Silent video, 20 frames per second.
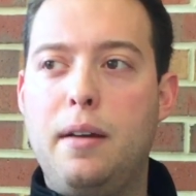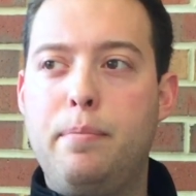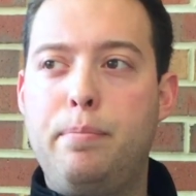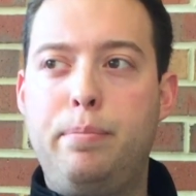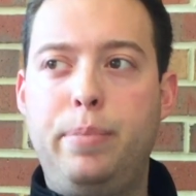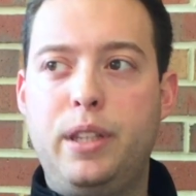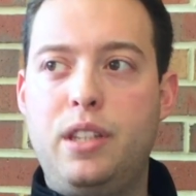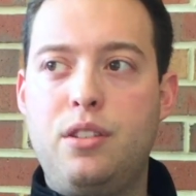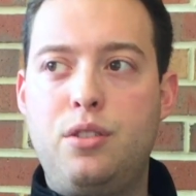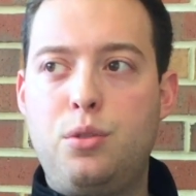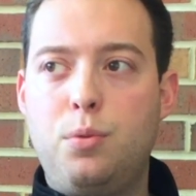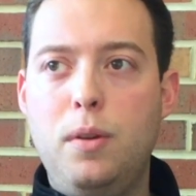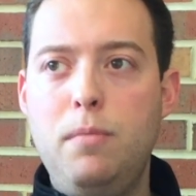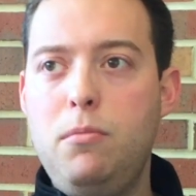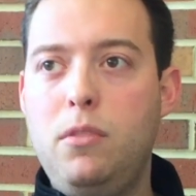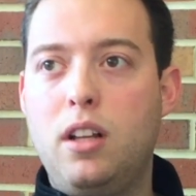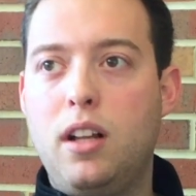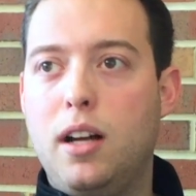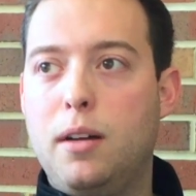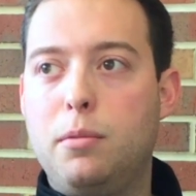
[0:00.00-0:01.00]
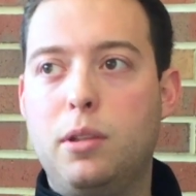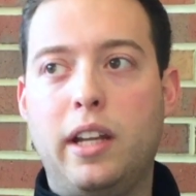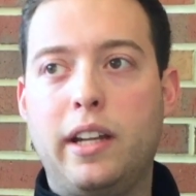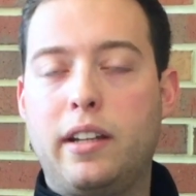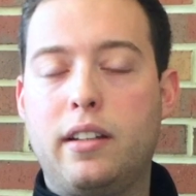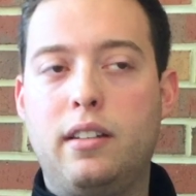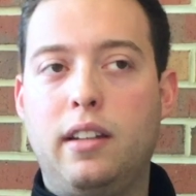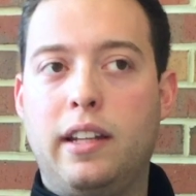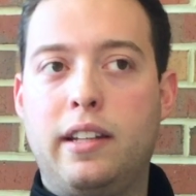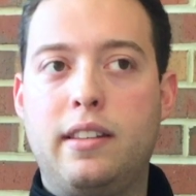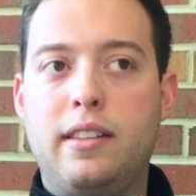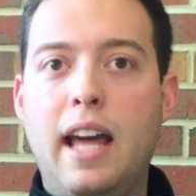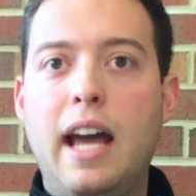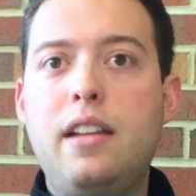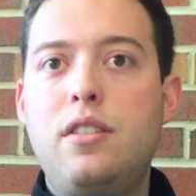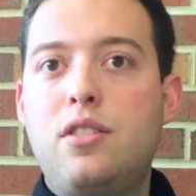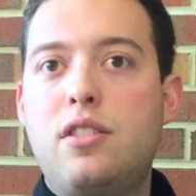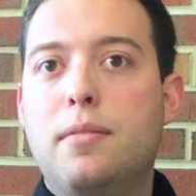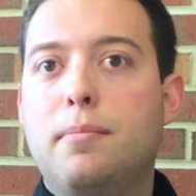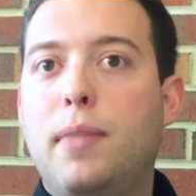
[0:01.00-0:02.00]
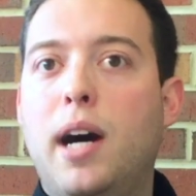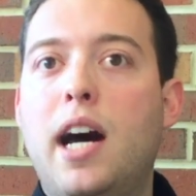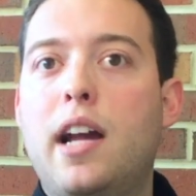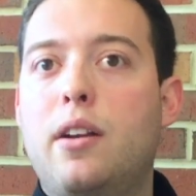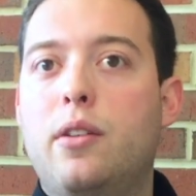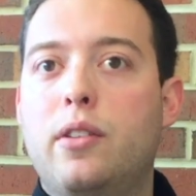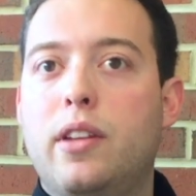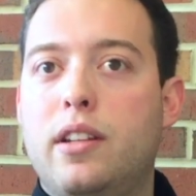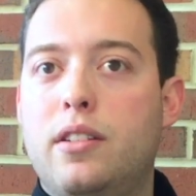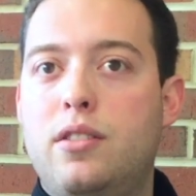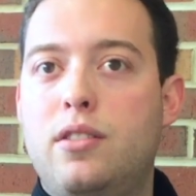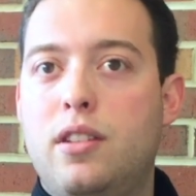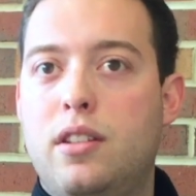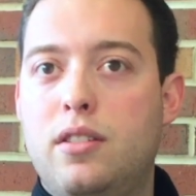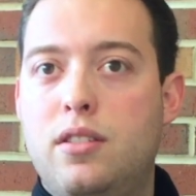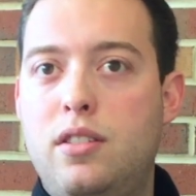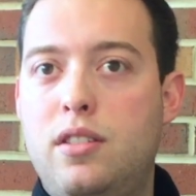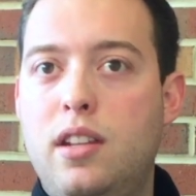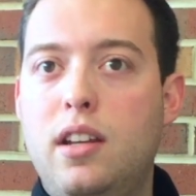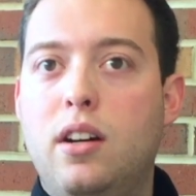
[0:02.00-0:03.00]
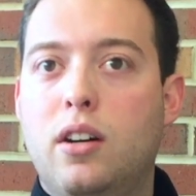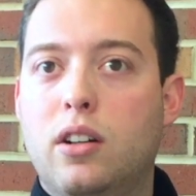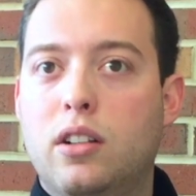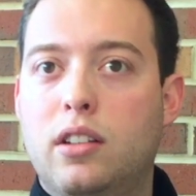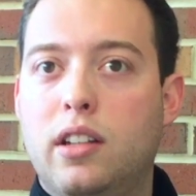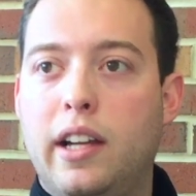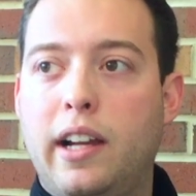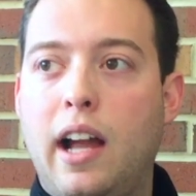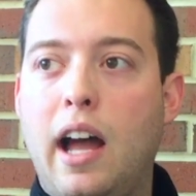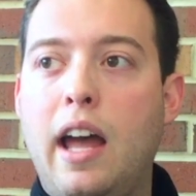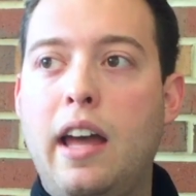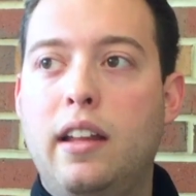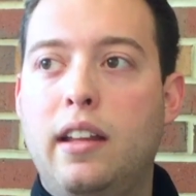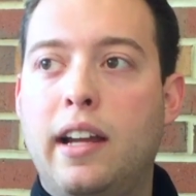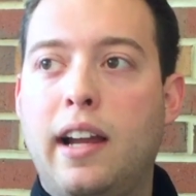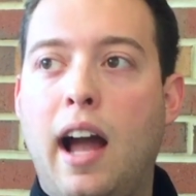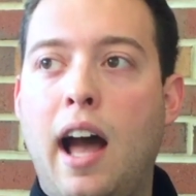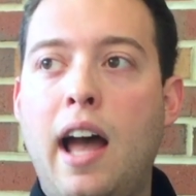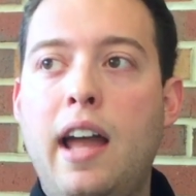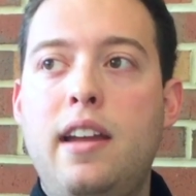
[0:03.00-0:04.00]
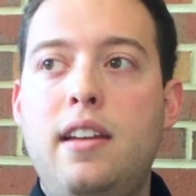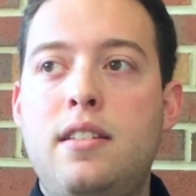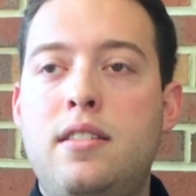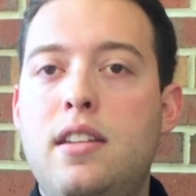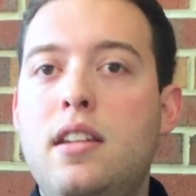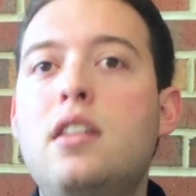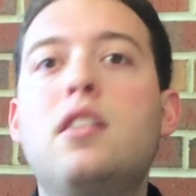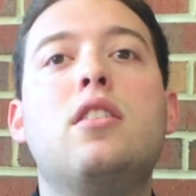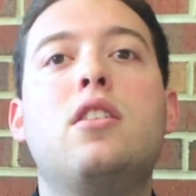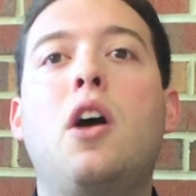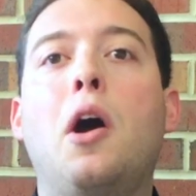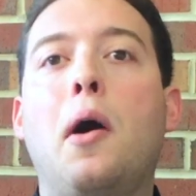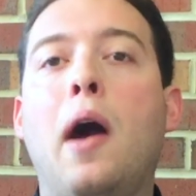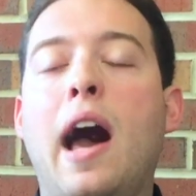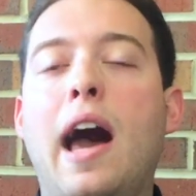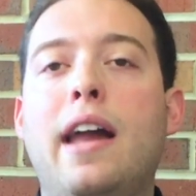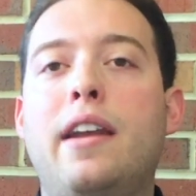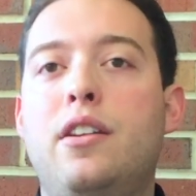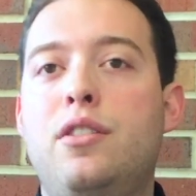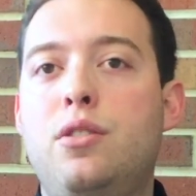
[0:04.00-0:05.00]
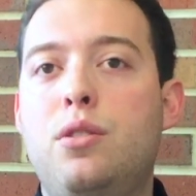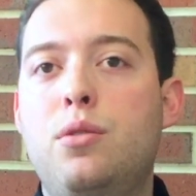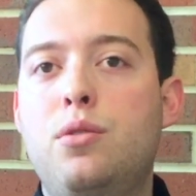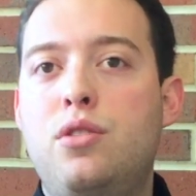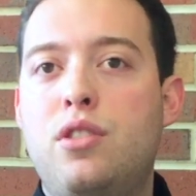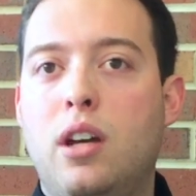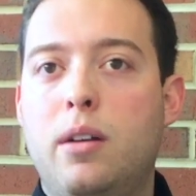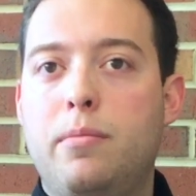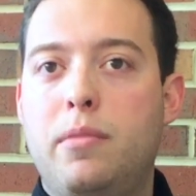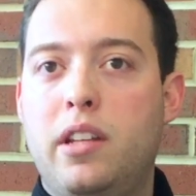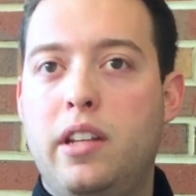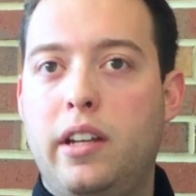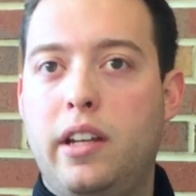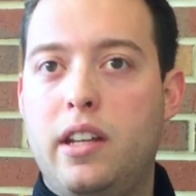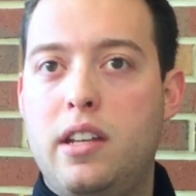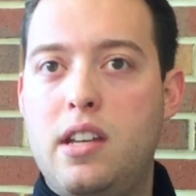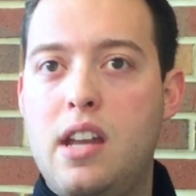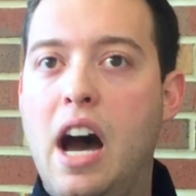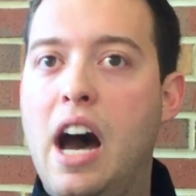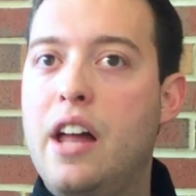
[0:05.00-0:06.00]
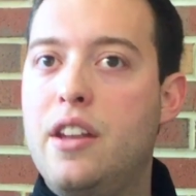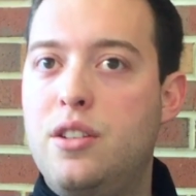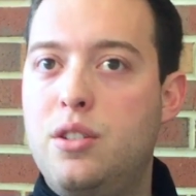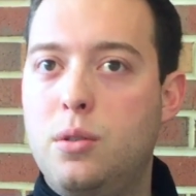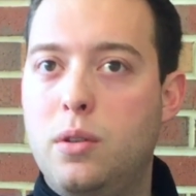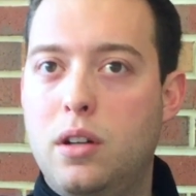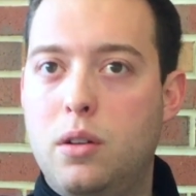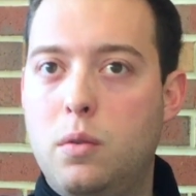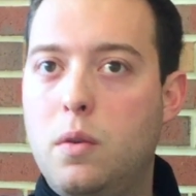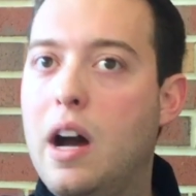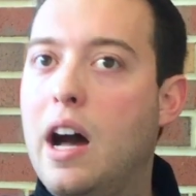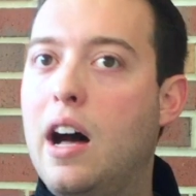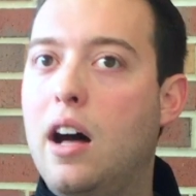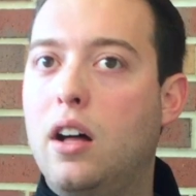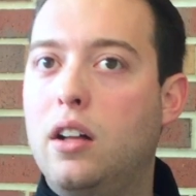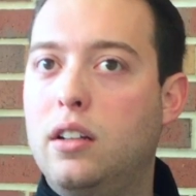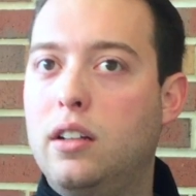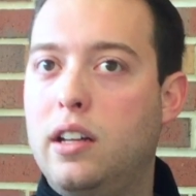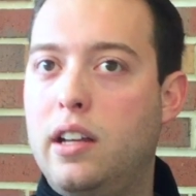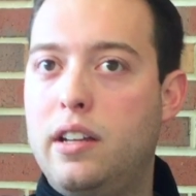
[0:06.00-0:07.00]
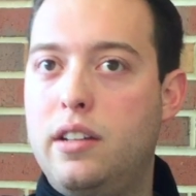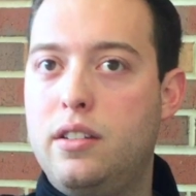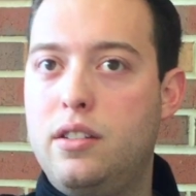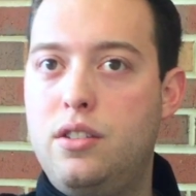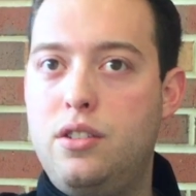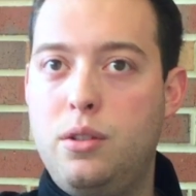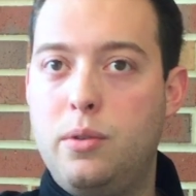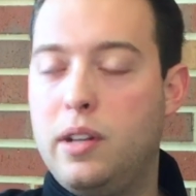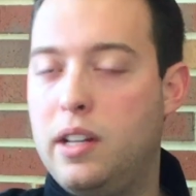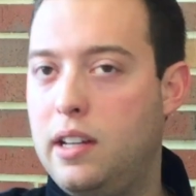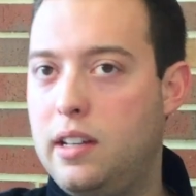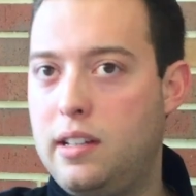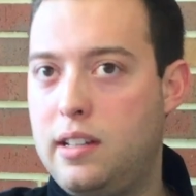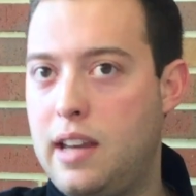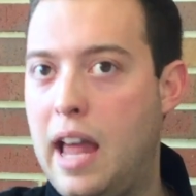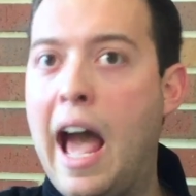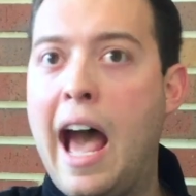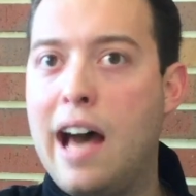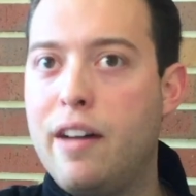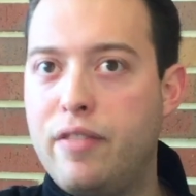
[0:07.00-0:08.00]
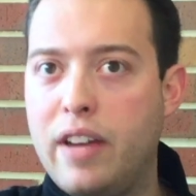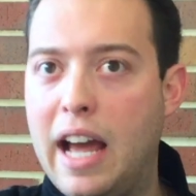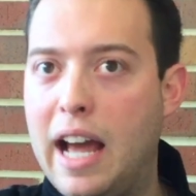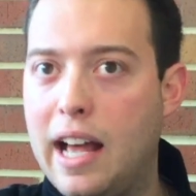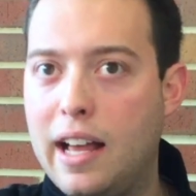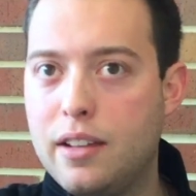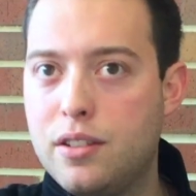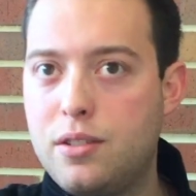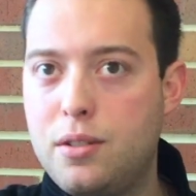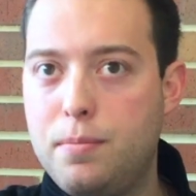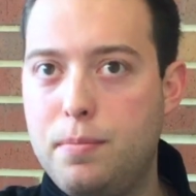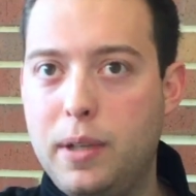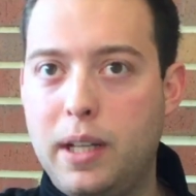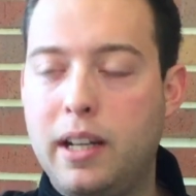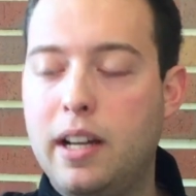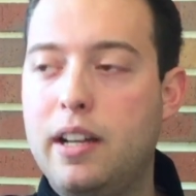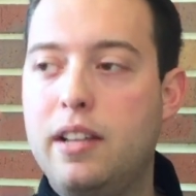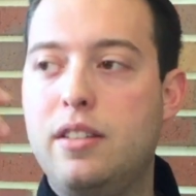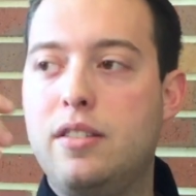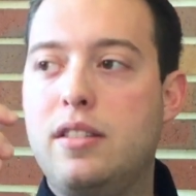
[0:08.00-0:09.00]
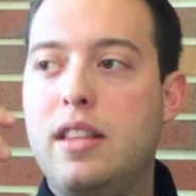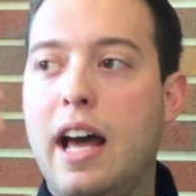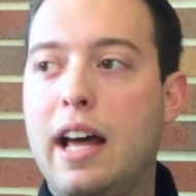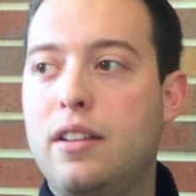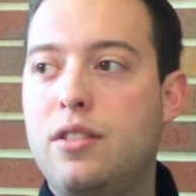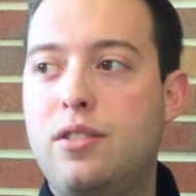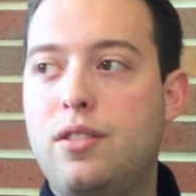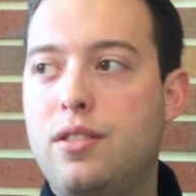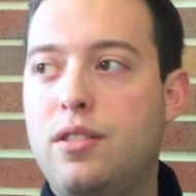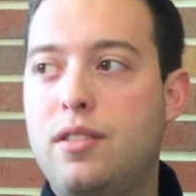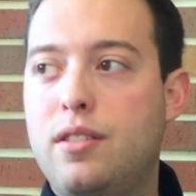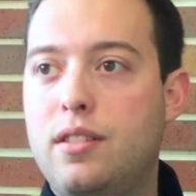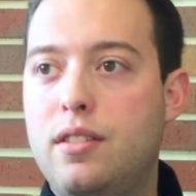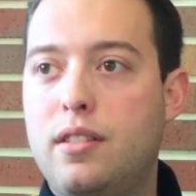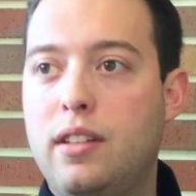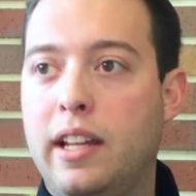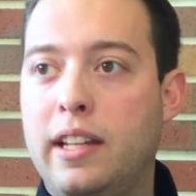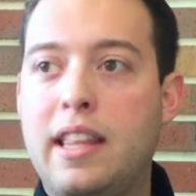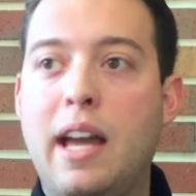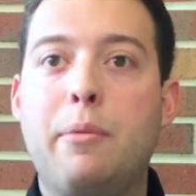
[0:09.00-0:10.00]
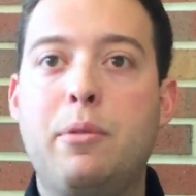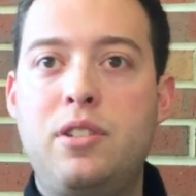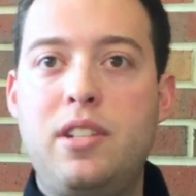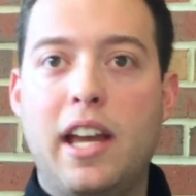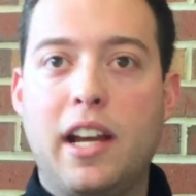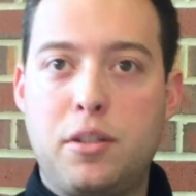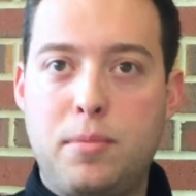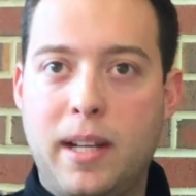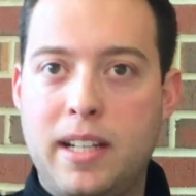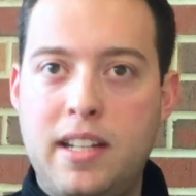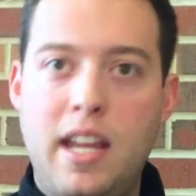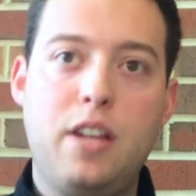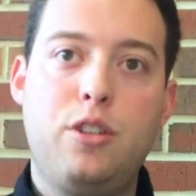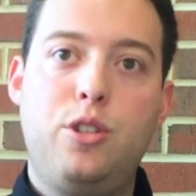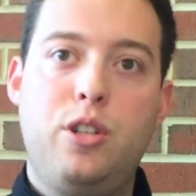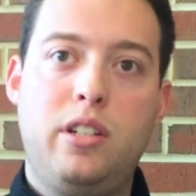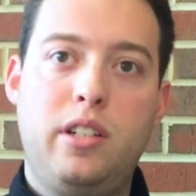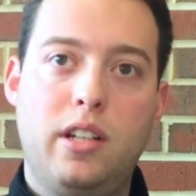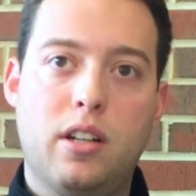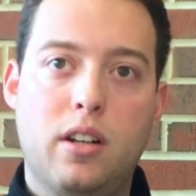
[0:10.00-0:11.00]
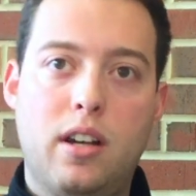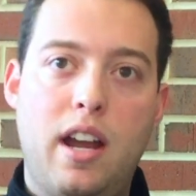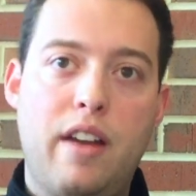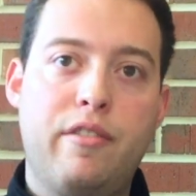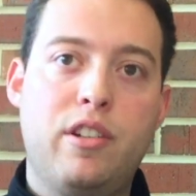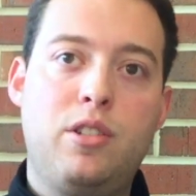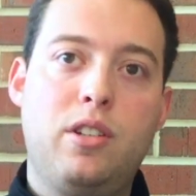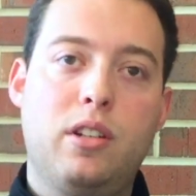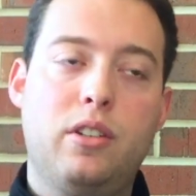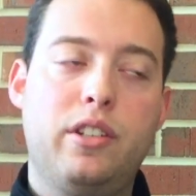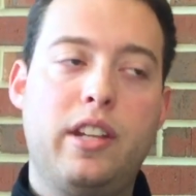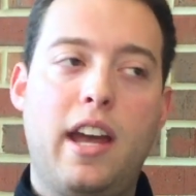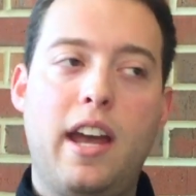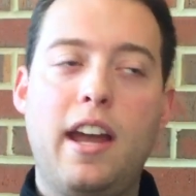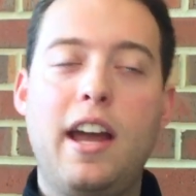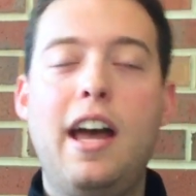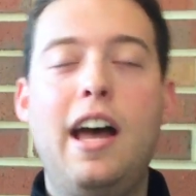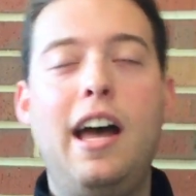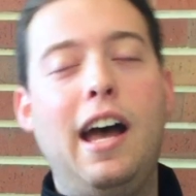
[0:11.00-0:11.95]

But the swim club, like that's the motto that's instilled. I didn't know how to do something and not do it well and do it half-assed, because that was the expectation here every single day.